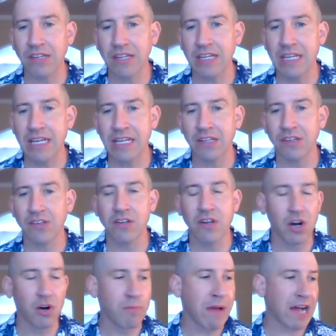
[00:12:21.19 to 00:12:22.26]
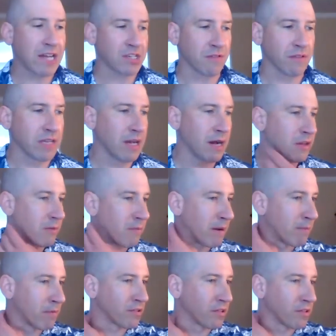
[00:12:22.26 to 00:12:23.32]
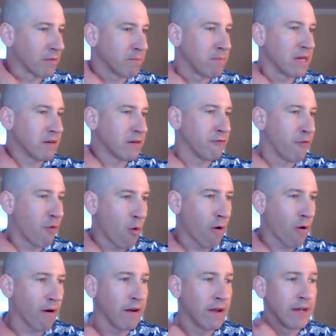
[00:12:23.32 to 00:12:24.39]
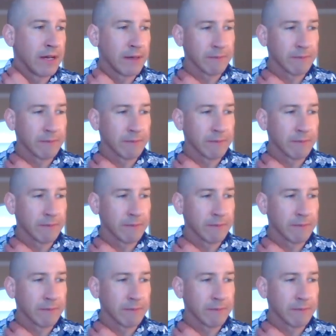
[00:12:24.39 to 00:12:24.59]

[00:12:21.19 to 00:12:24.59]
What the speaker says: He is no match for the other members of the Big Four.